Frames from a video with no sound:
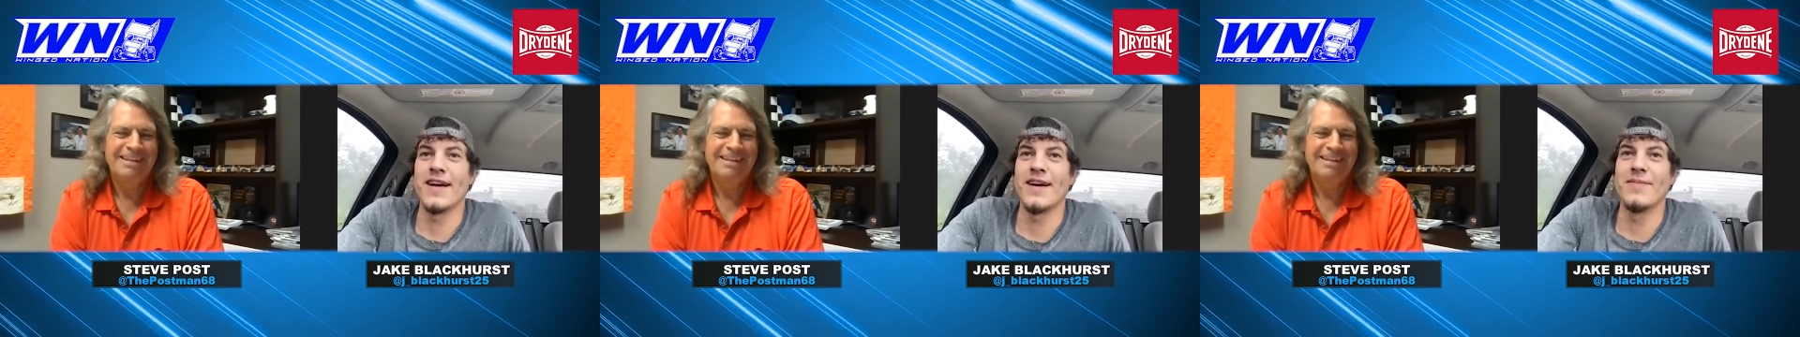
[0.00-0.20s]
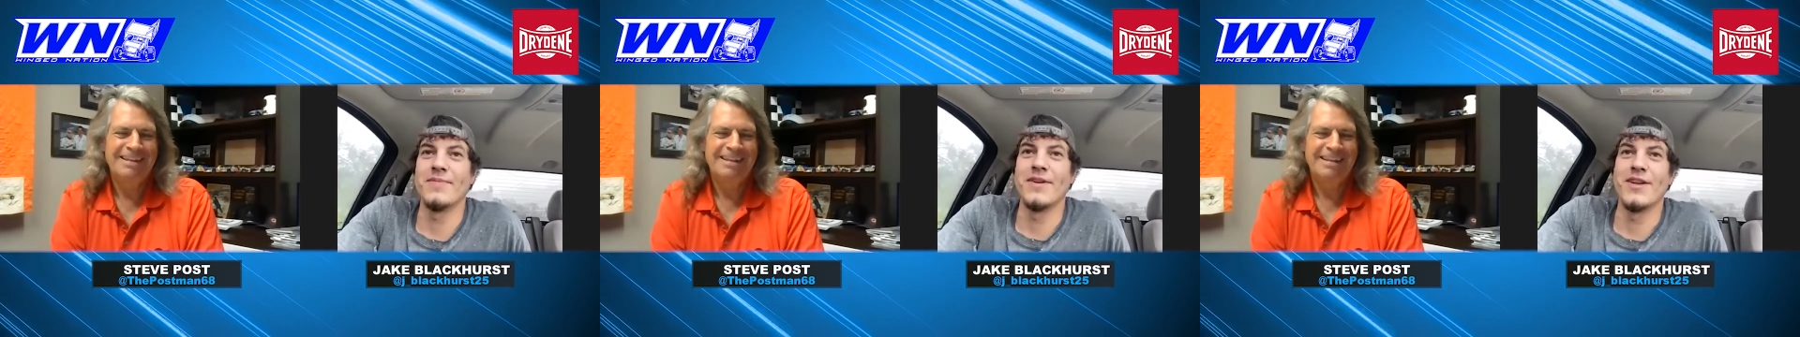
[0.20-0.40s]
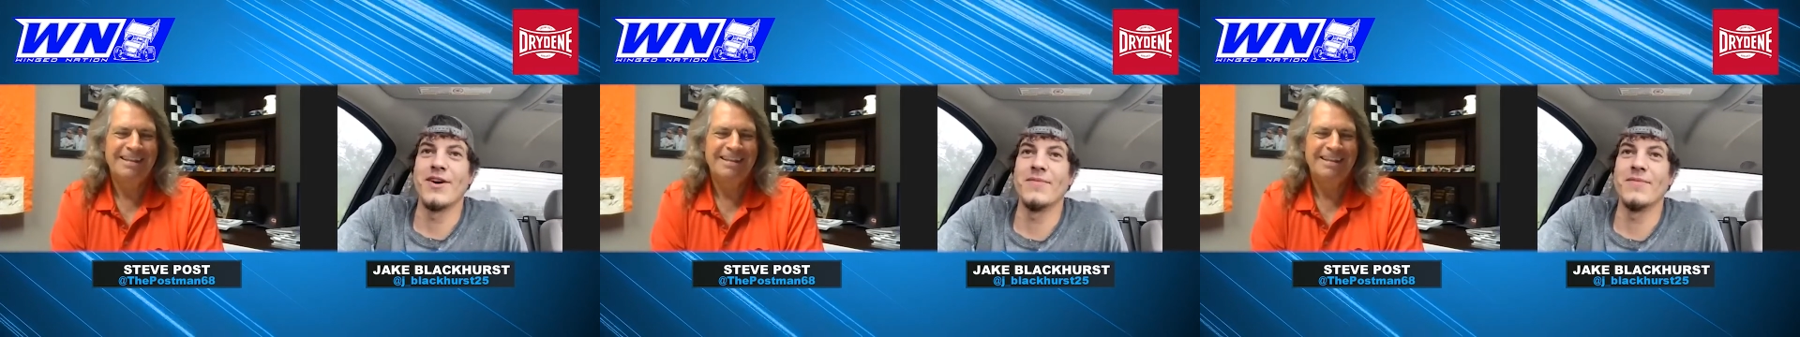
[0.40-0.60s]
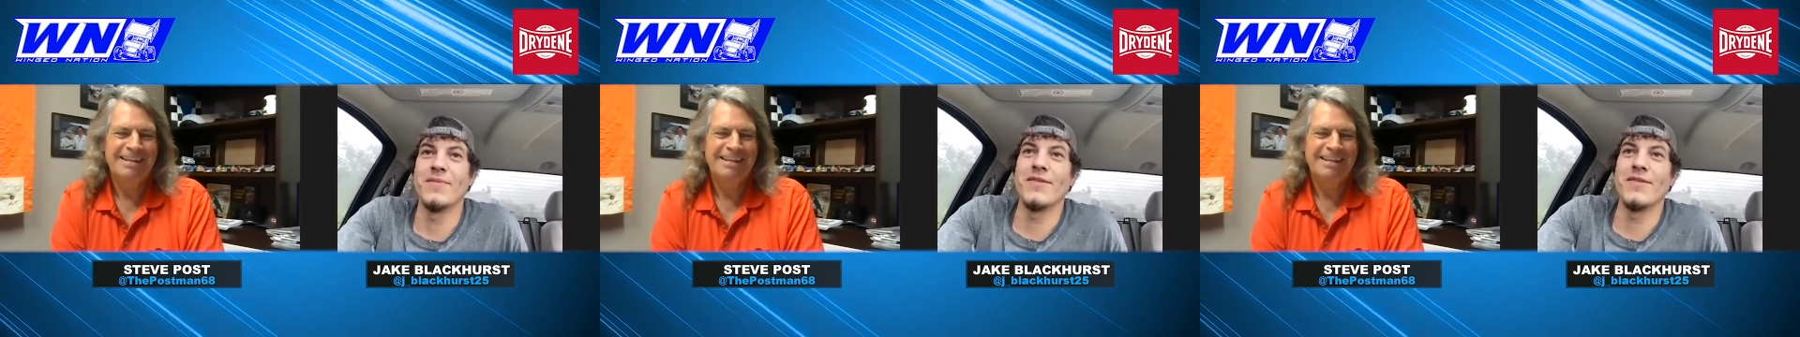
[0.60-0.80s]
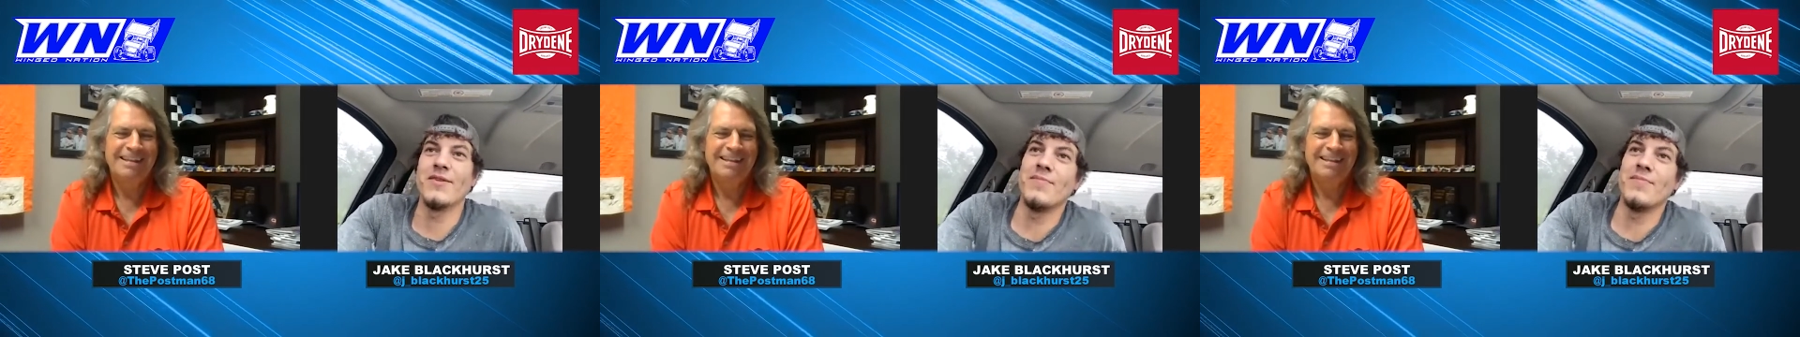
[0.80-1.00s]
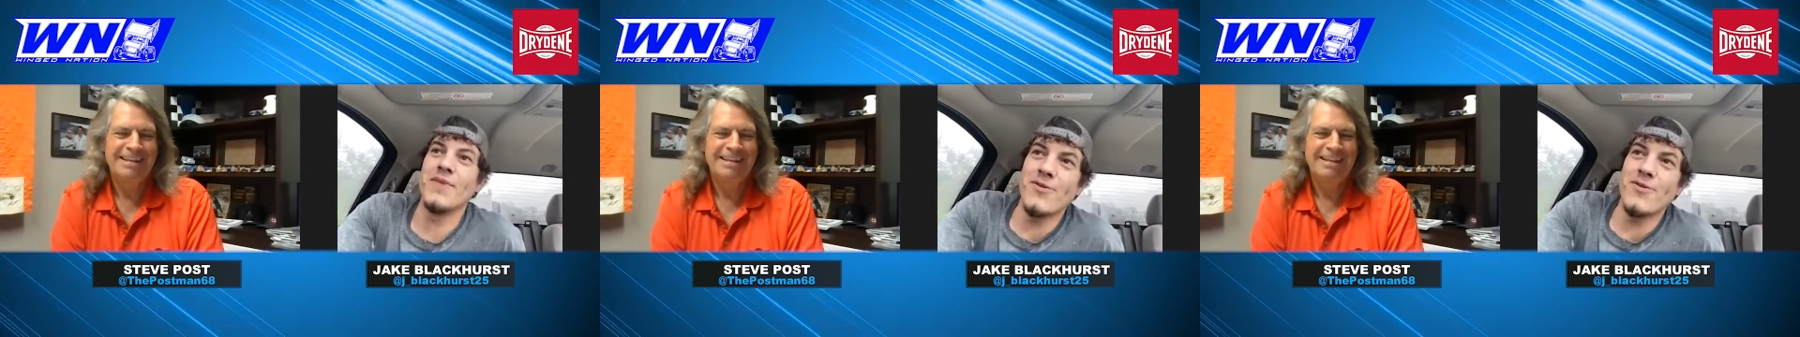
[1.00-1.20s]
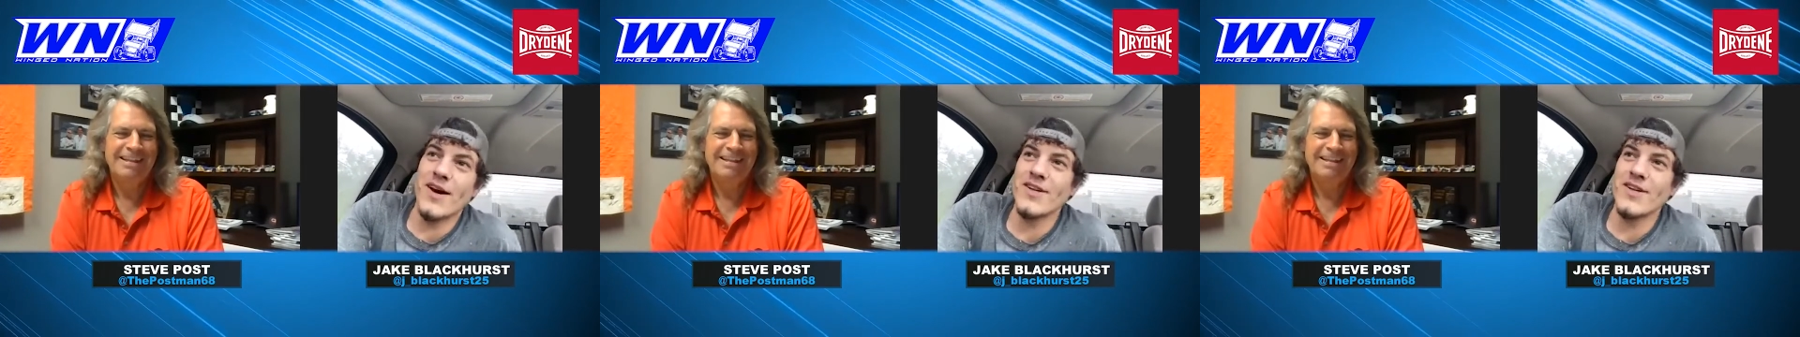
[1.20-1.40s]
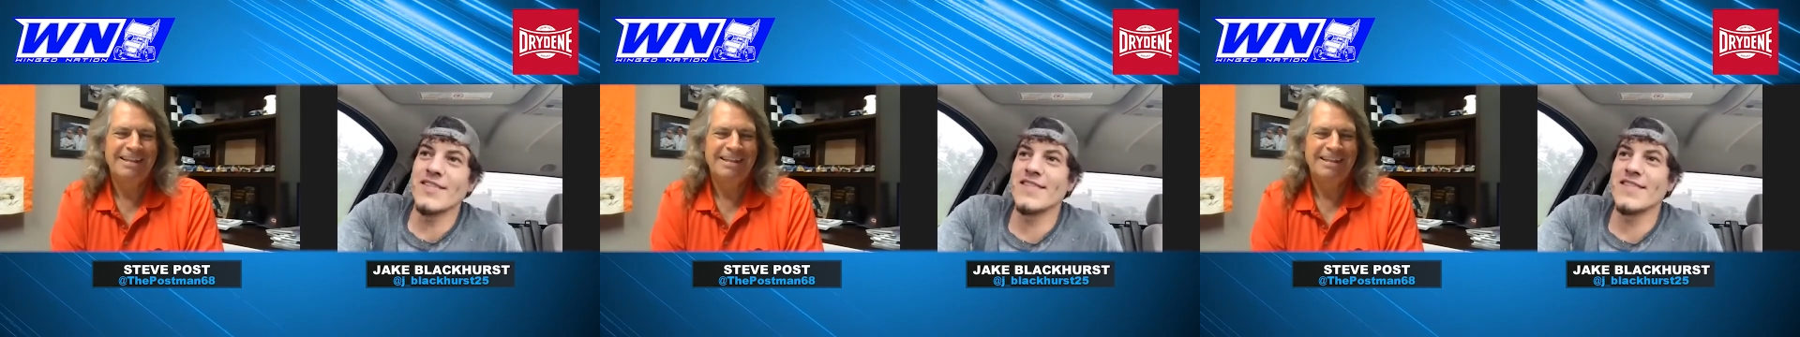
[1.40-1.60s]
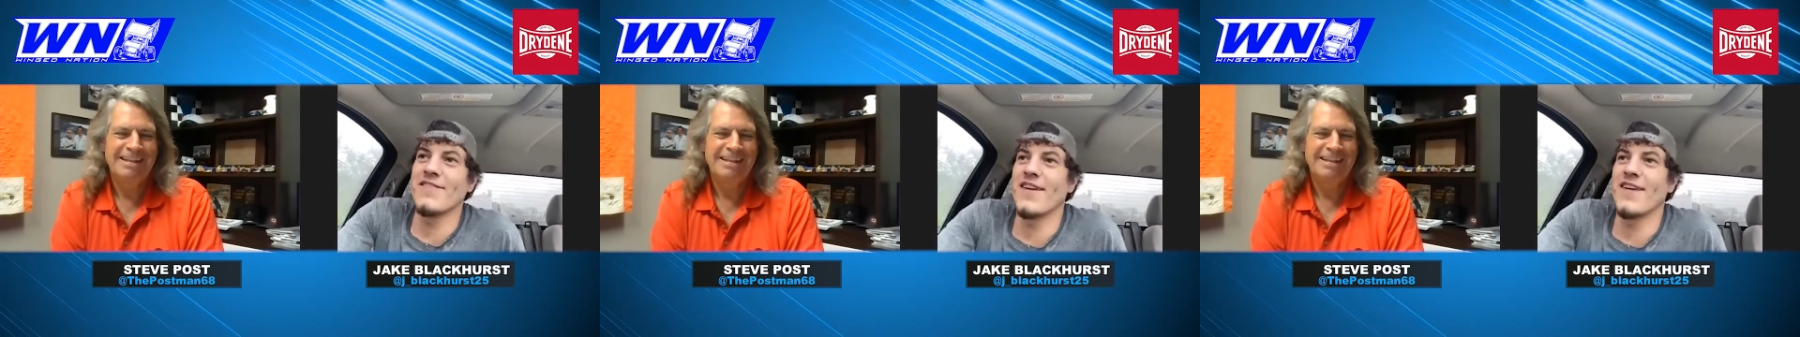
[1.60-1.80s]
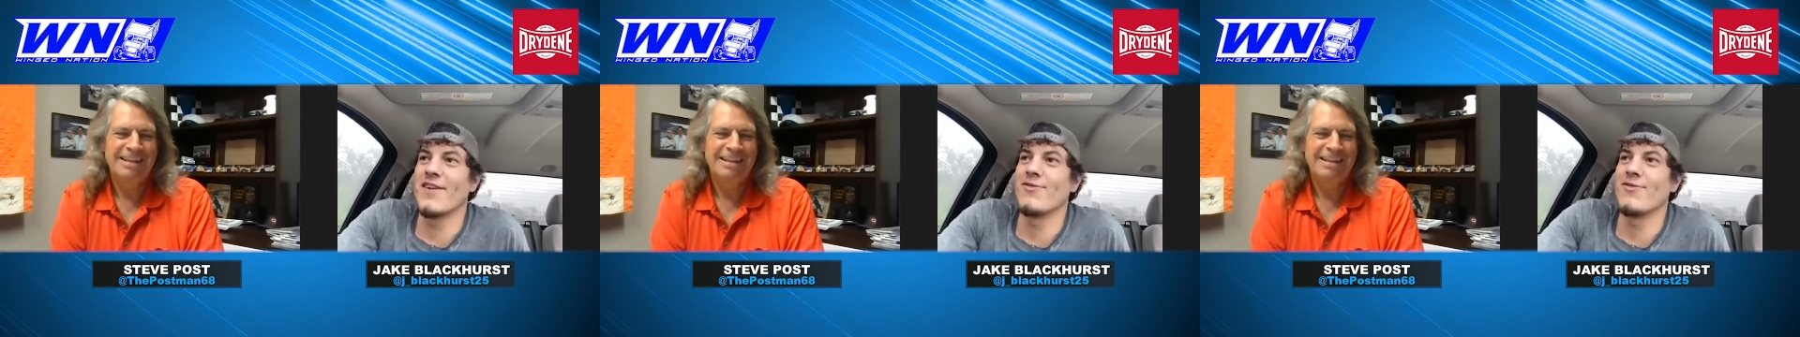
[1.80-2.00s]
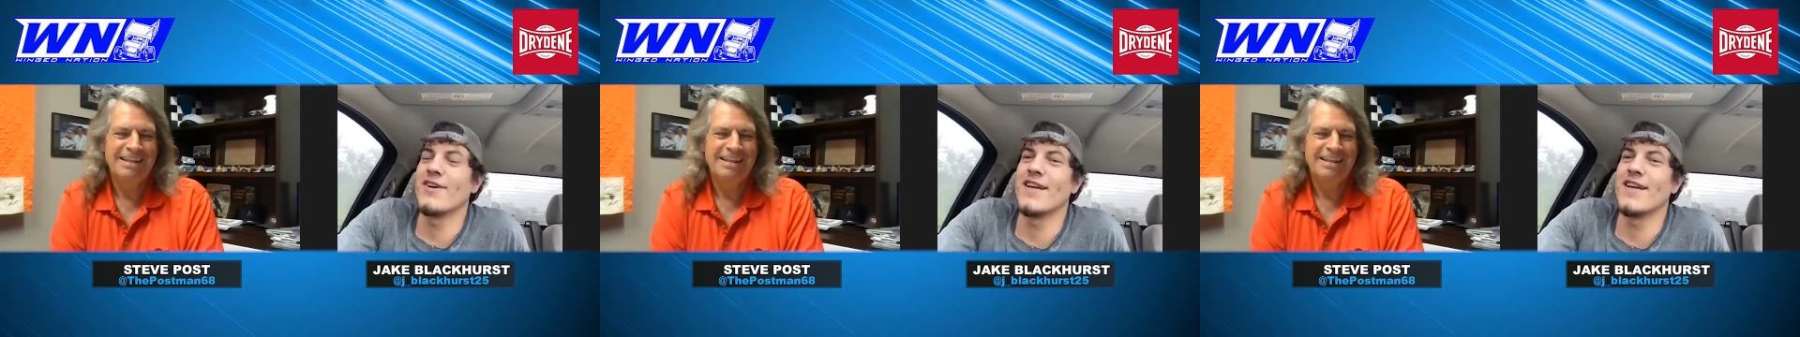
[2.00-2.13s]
Speaker 1: up. You know, it'd been it'd been a while since I've gotten a win.